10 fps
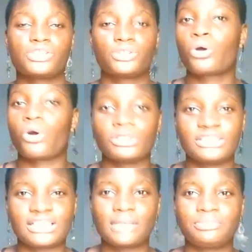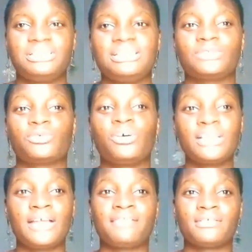so-called celebrities, one
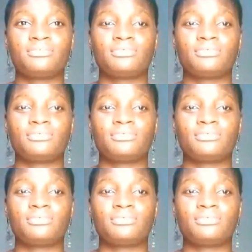day